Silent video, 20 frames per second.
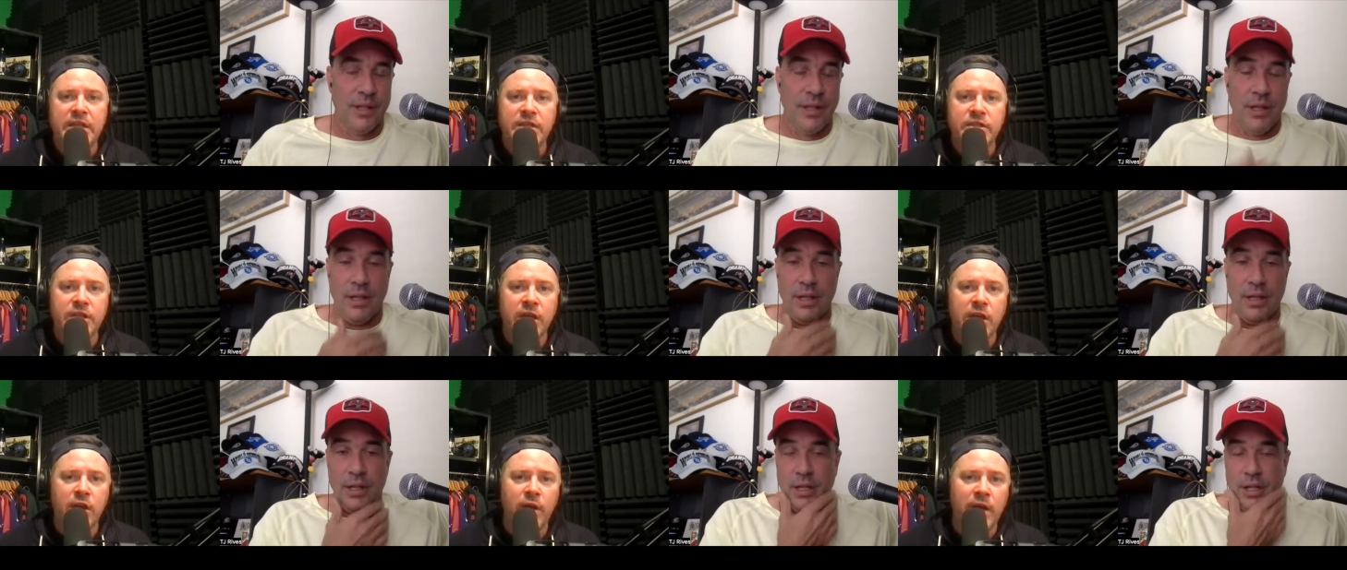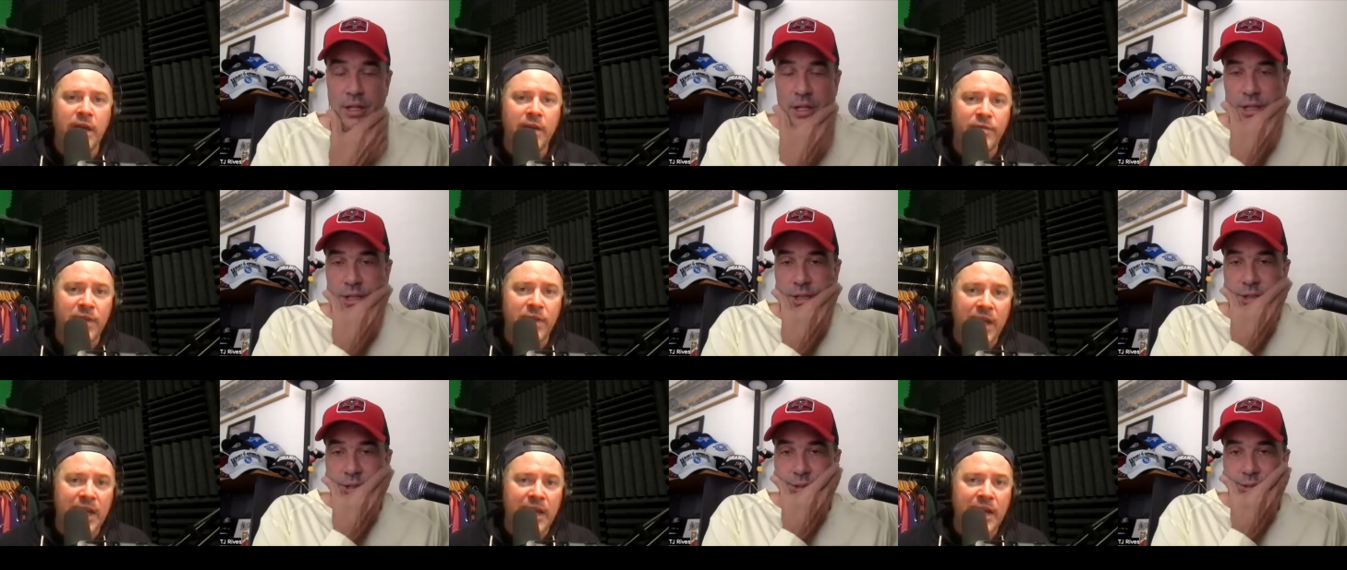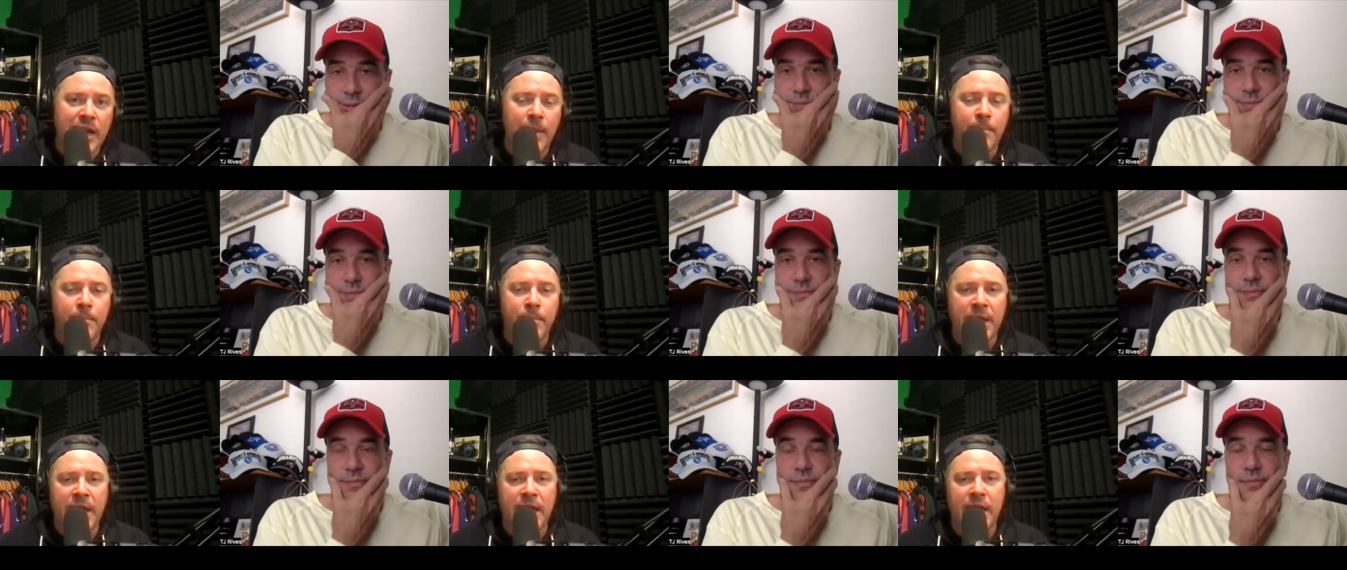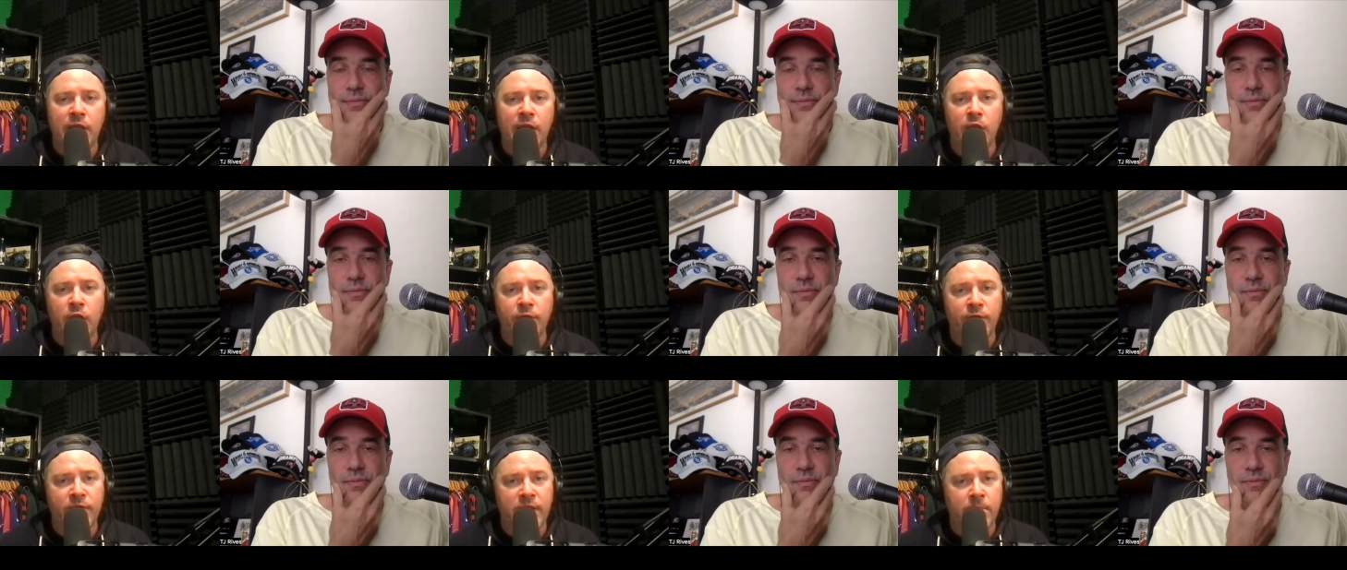Speaker 1: So if they get up big, look
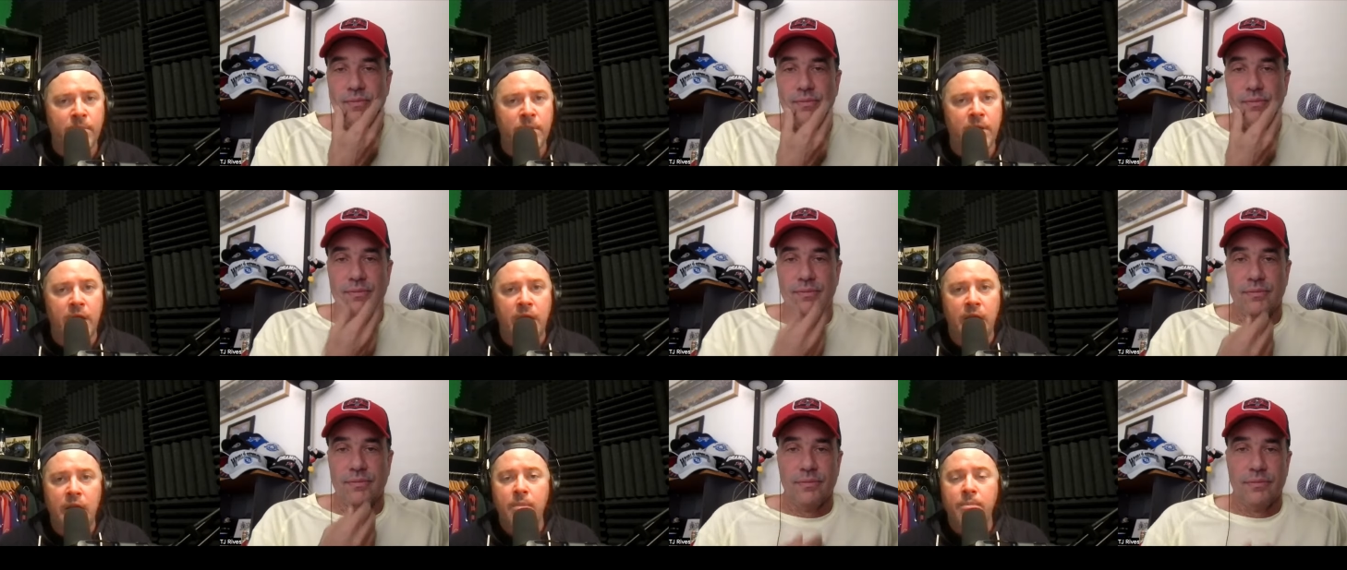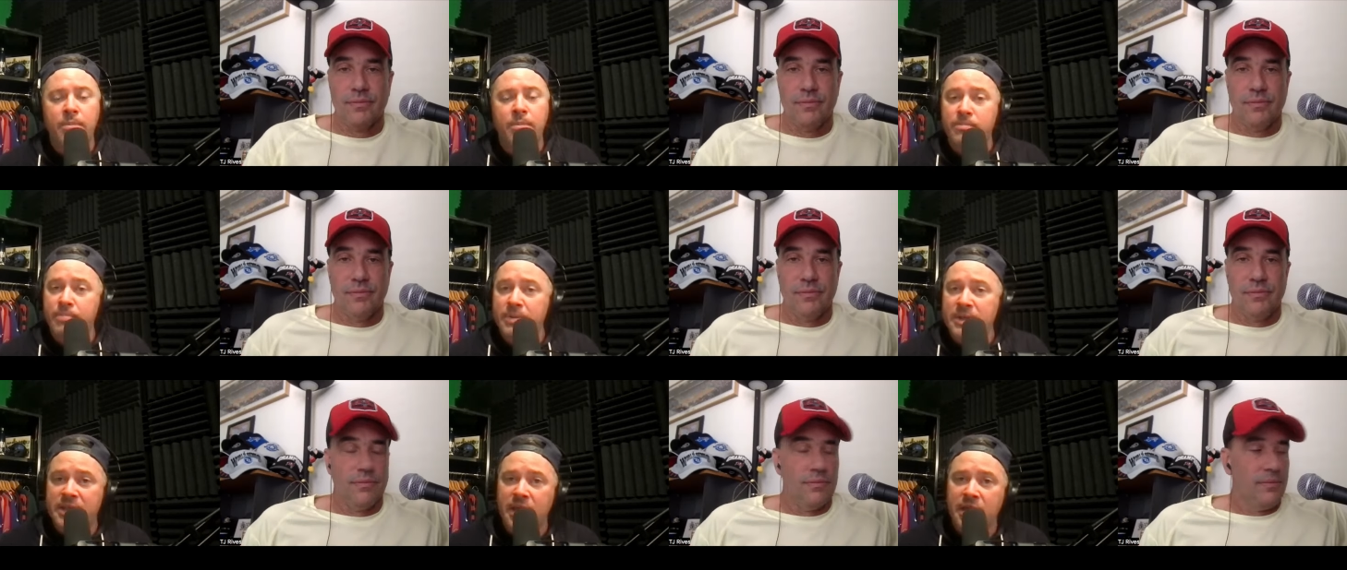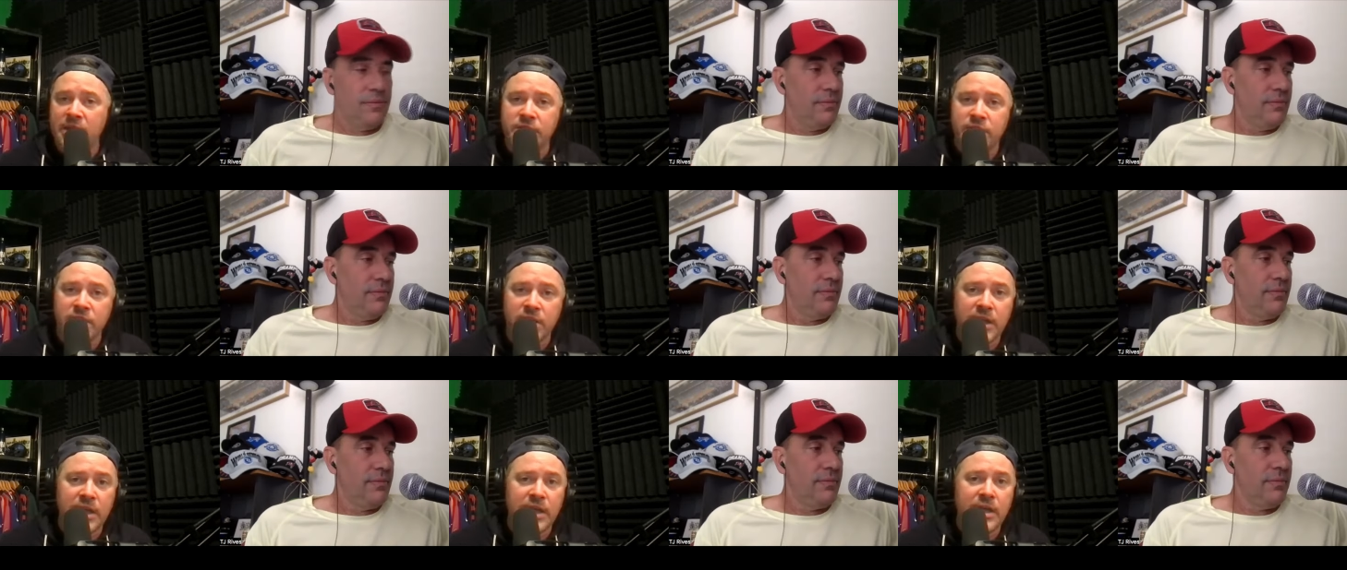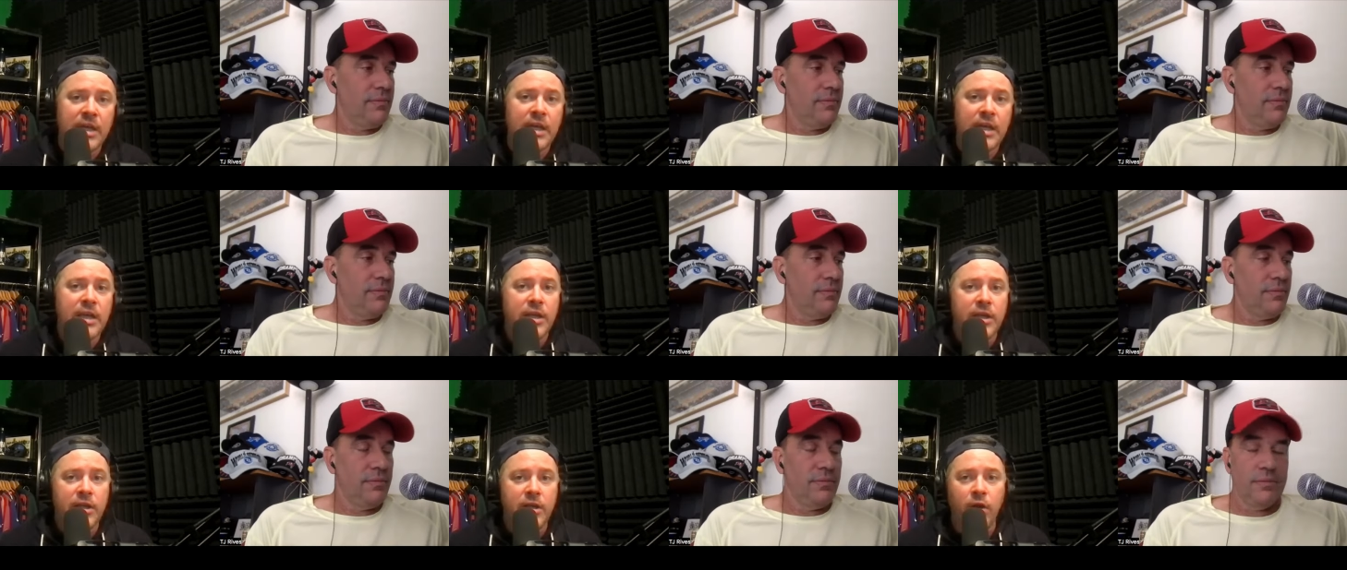for them to potentially,
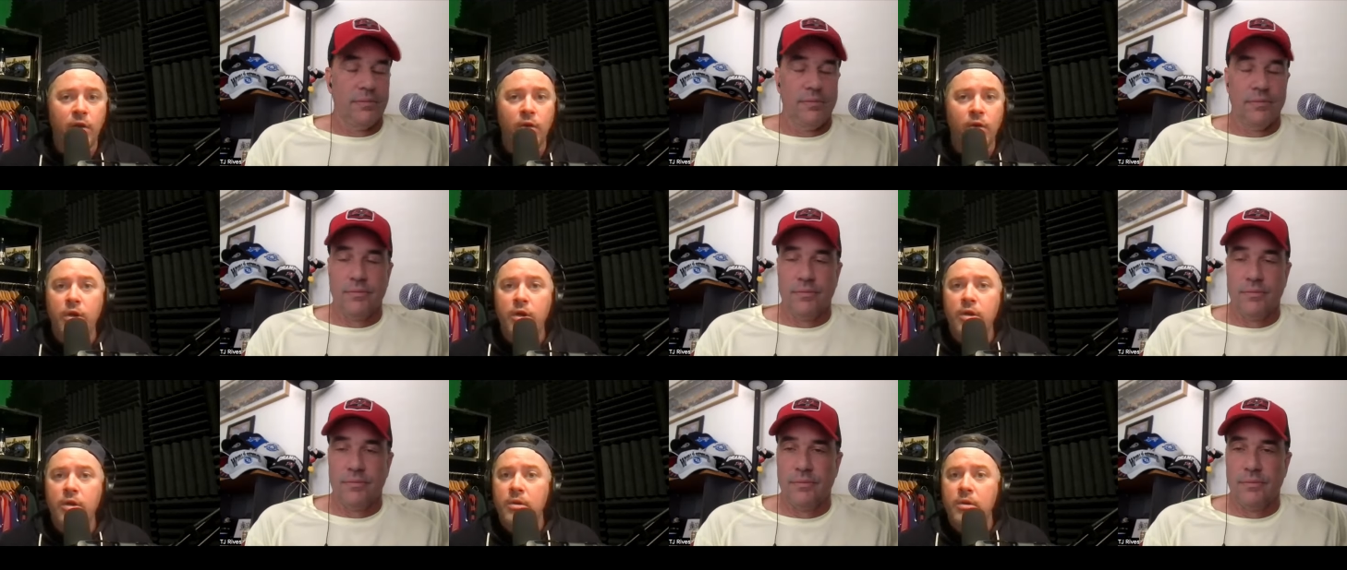you know,